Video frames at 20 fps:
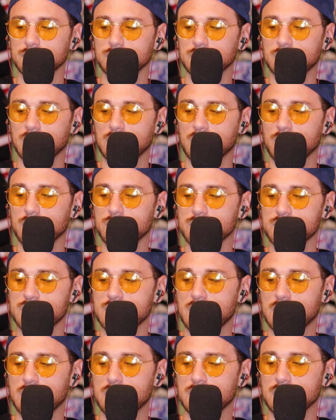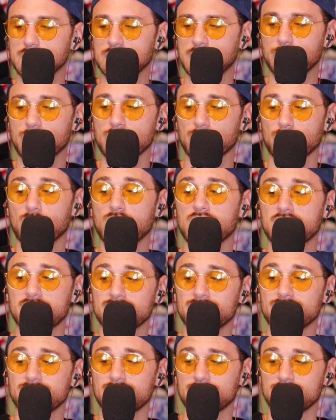the coach there. They were
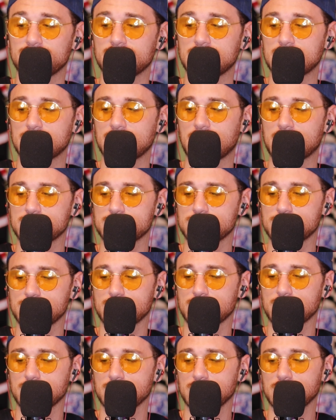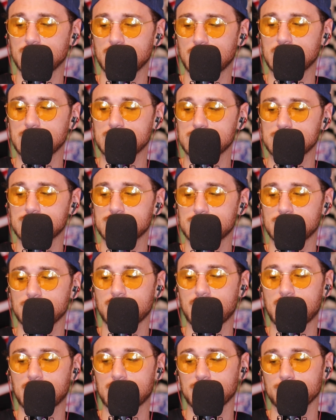1-15 last year. Yikes. They're
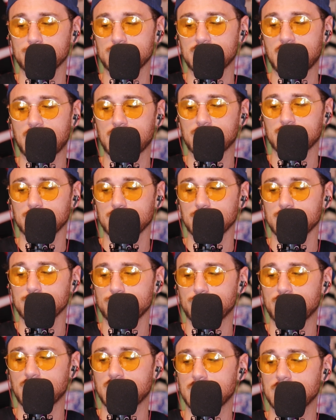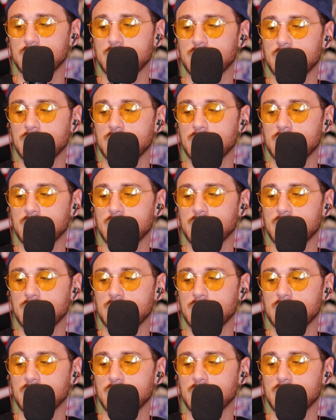not going to be that good, but